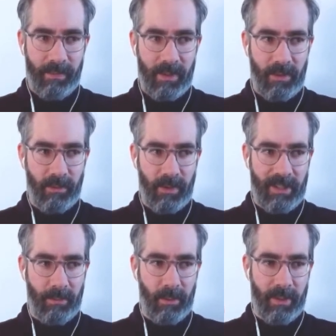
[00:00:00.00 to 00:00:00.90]
So for
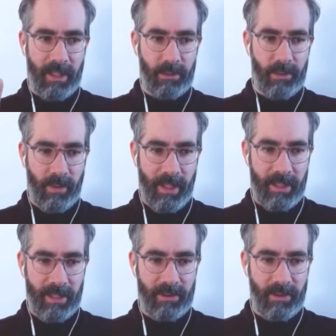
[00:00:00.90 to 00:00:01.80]
example, when I do
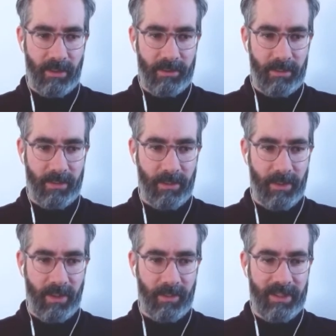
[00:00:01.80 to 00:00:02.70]
trainings, often people
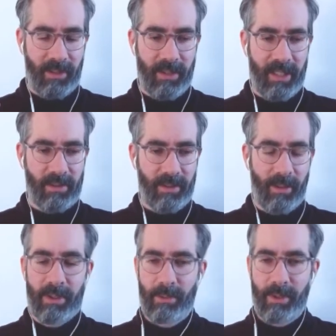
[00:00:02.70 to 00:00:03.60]
come and say, okay, so now
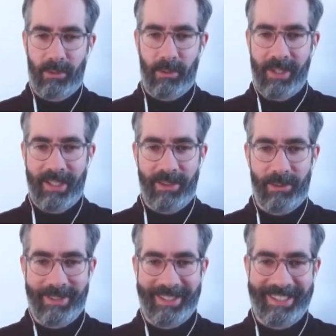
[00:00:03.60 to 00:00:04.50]
what do I do? What can I
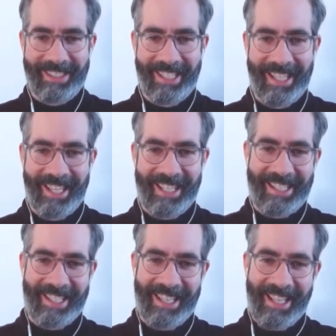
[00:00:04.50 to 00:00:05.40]
do?
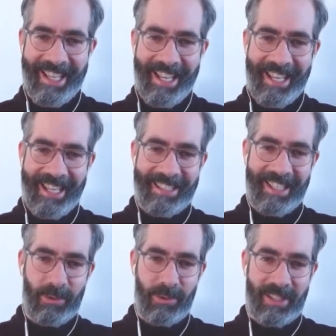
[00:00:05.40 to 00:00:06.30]
And I
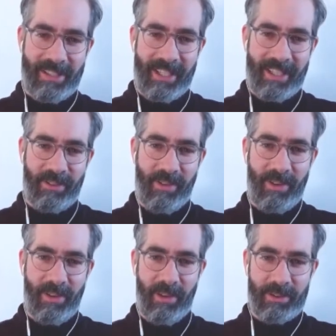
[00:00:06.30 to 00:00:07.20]
usually take a
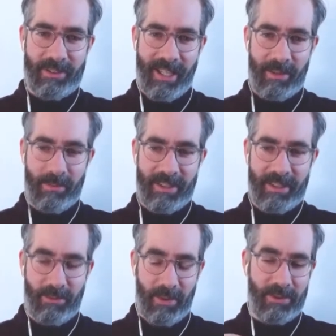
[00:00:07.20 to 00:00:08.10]
very long time, and
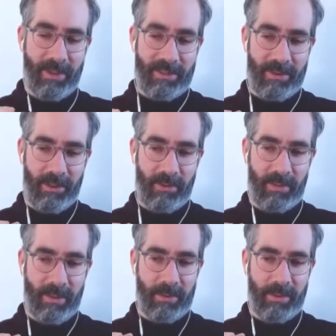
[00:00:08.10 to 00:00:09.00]
it frustrates a lot of
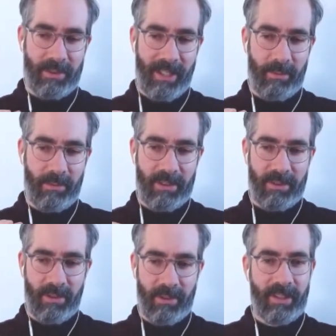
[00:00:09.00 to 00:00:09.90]
people who say, I'm not
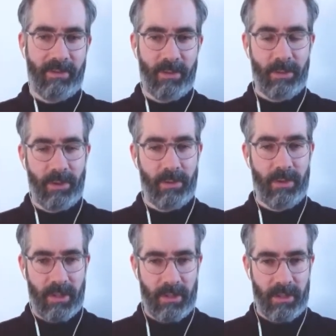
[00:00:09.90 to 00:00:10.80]
going to give you
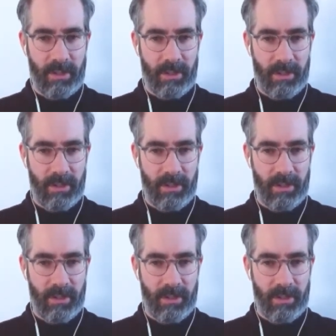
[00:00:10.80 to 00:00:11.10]
solutions.